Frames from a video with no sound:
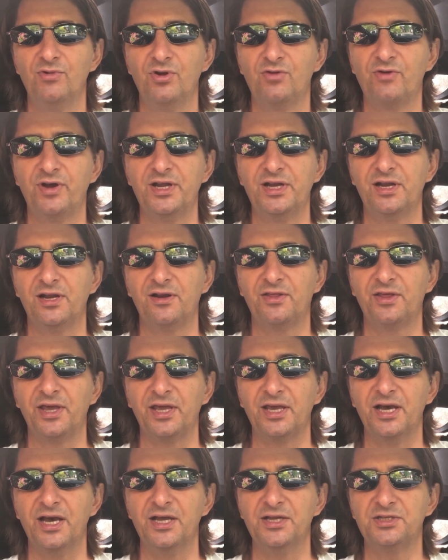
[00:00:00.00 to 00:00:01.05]
great little
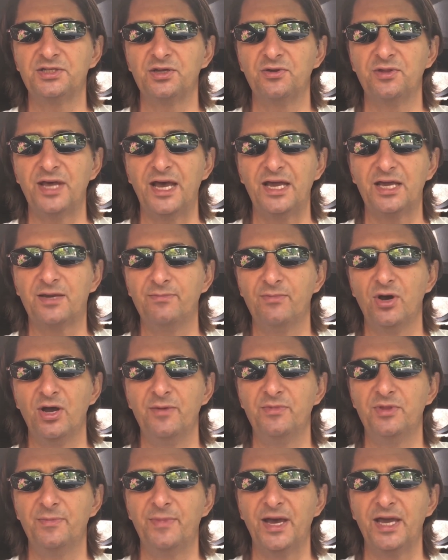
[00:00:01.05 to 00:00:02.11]
thing. And so that
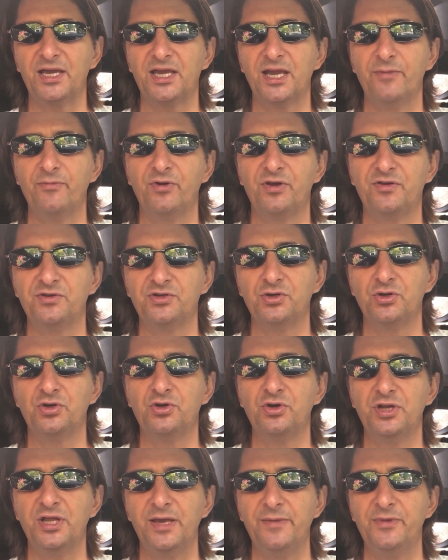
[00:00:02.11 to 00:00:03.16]
combined with the back camera gives you a
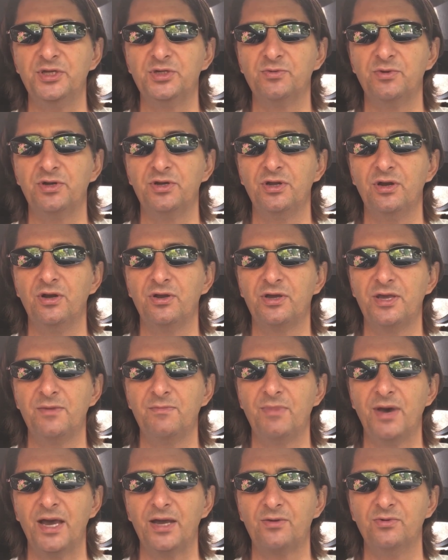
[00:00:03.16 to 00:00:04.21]
good image when you're
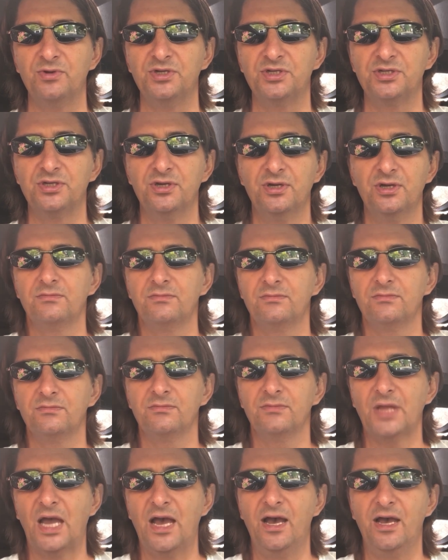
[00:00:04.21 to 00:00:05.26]
looking backwards.
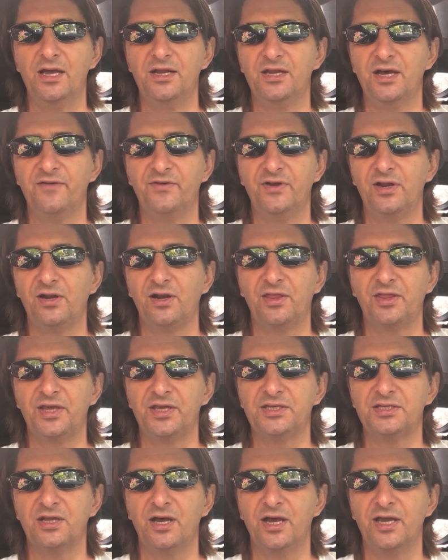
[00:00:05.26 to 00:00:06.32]
And other little
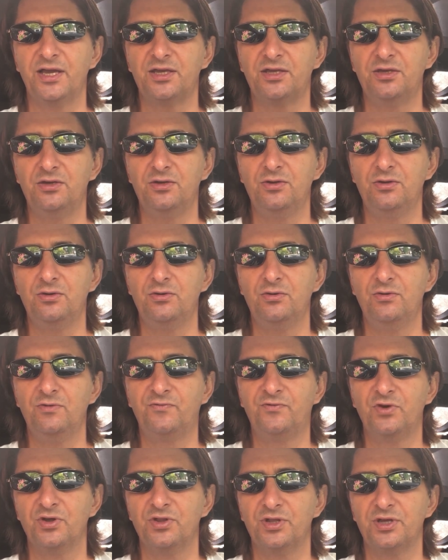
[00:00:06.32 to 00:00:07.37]
things like
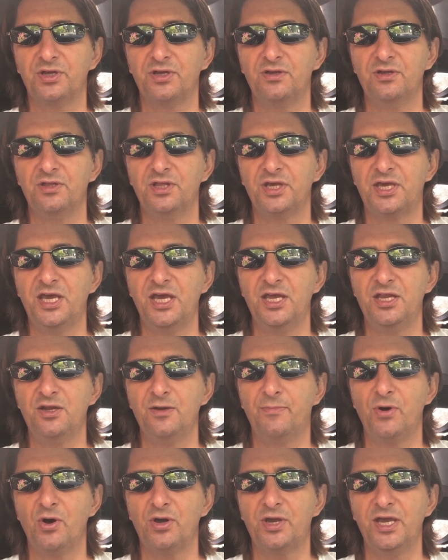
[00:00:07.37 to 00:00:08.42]
you've got the, the key in your
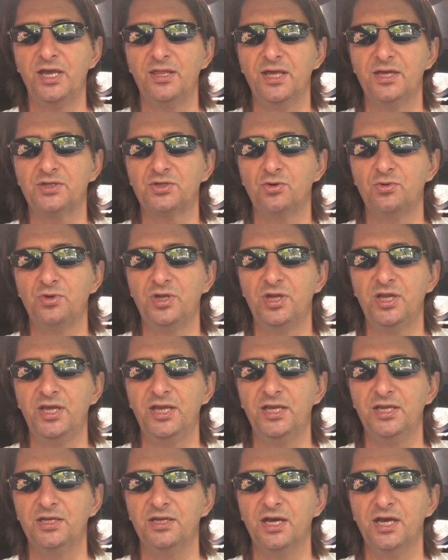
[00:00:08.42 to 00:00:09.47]
pocket, that's all you
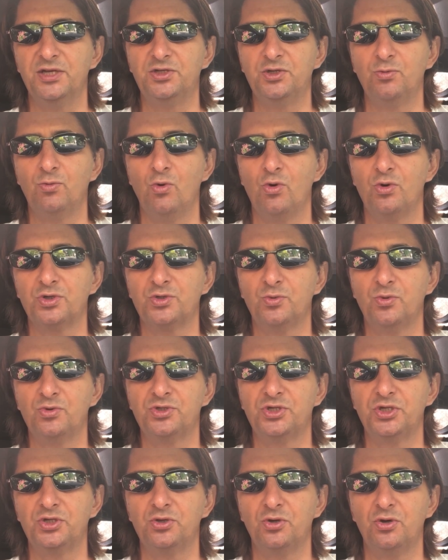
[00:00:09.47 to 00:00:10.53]
need. As you walk
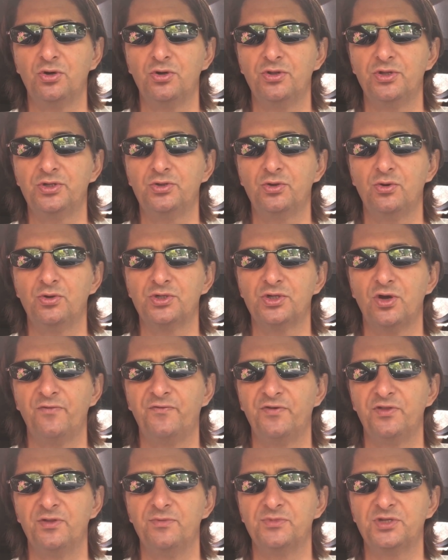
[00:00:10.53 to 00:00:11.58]
towards the door, the doors
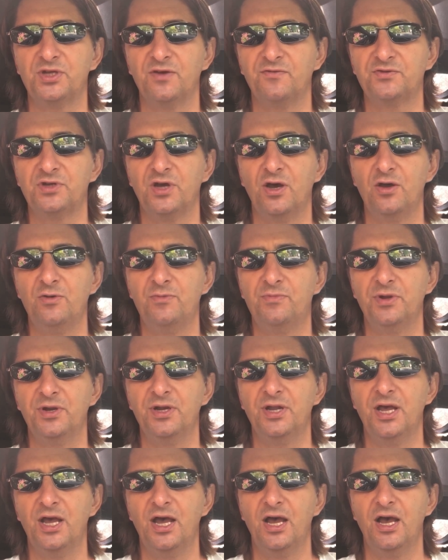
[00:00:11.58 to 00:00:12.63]
offer themselves to
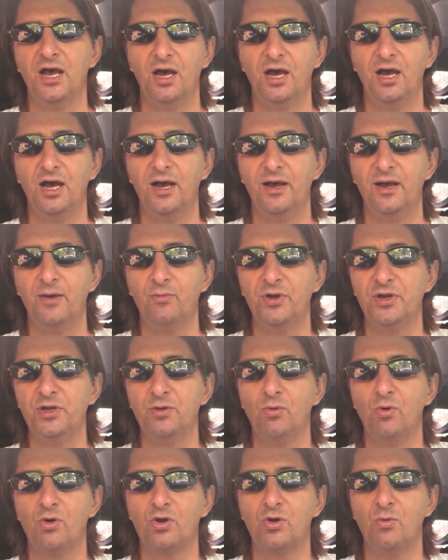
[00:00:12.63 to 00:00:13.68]
open. Uh, and when you
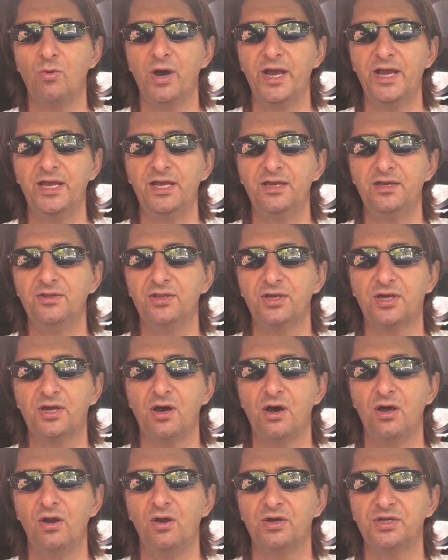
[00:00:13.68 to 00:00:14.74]
walk away, the
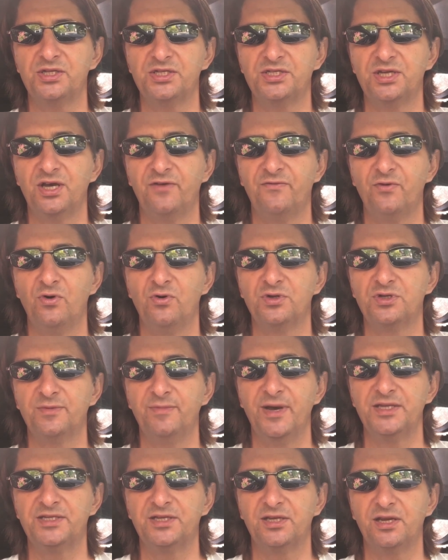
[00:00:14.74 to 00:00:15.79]
car locks itself
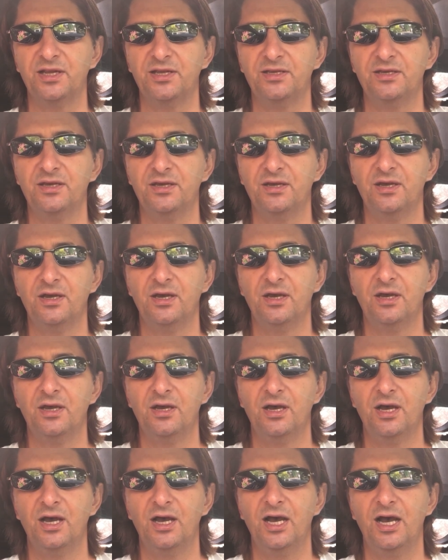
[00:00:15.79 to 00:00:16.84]
automatically.
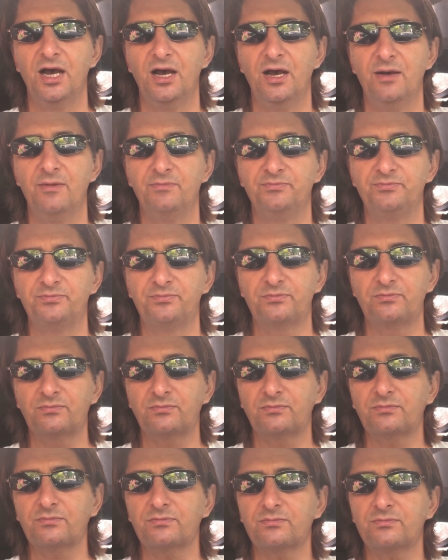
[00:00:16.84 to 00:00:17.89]
Um,
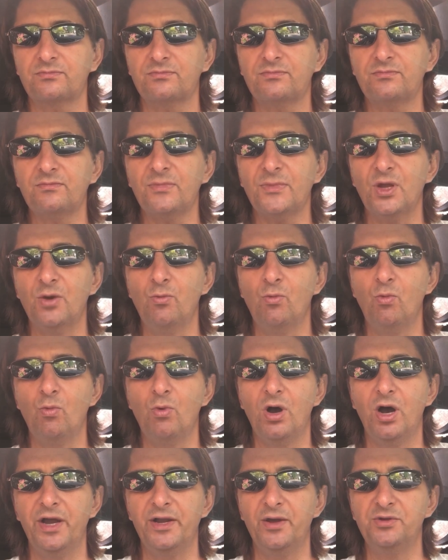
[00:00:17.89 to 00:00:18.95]

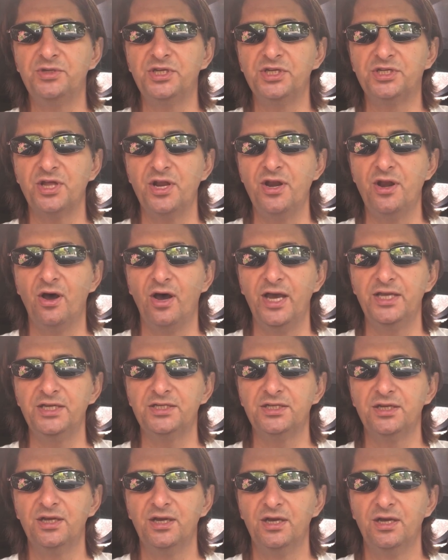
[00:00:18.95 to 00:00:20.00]
I noticed at
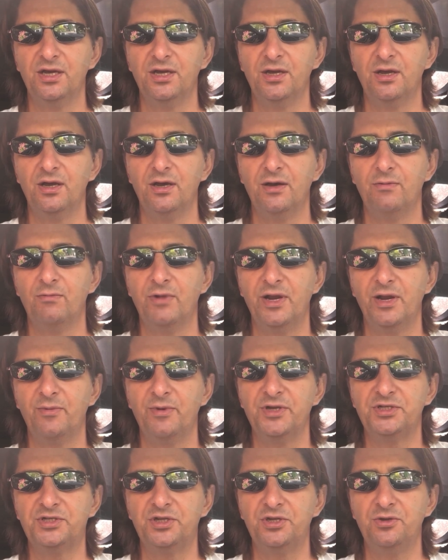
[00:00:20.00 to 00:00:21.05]
night, when I
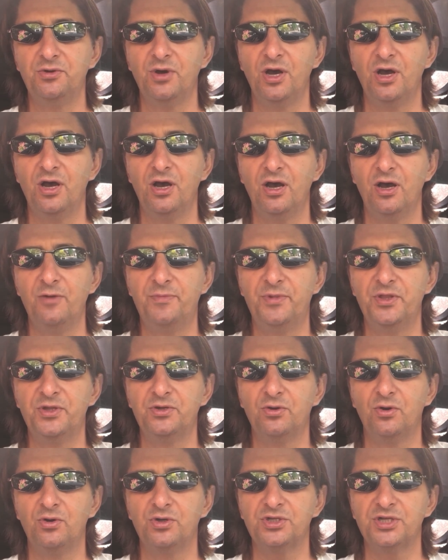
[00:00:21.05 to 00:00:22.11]
went to uh, open the
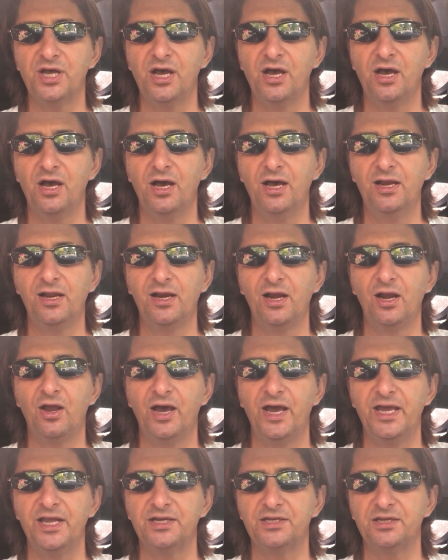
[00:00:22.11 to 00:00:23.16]
doors, a little
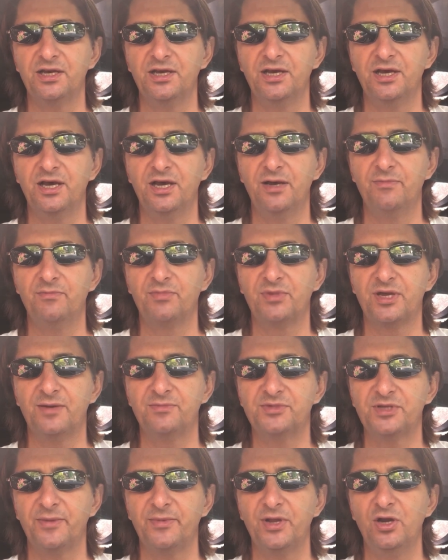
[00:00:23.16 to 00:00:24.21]
light um,
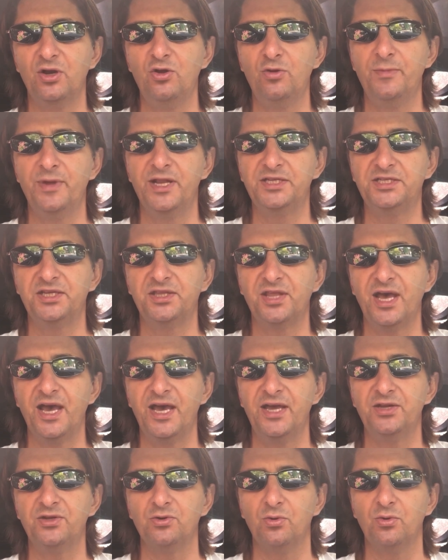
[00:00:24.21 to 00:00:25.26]
comes up illuminating the
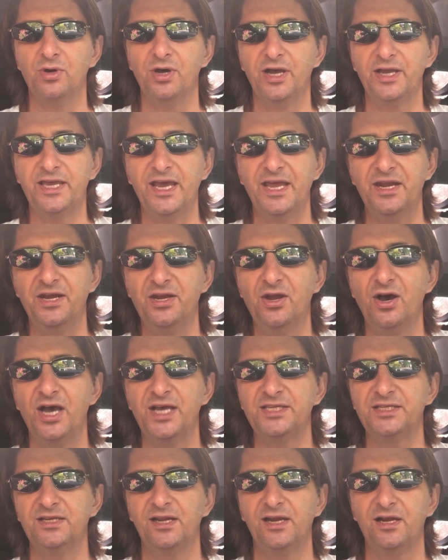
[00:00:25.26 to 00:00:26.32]
handle. Again,
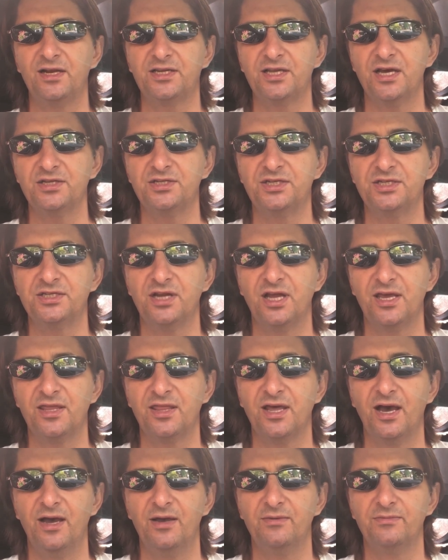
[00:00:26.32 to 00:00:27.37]
nice little touches like
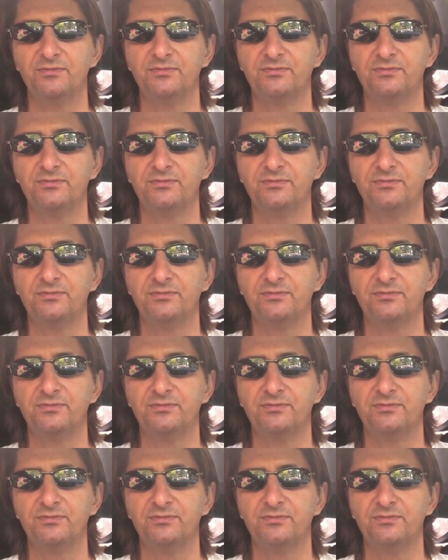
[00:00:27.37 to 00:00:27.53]
that.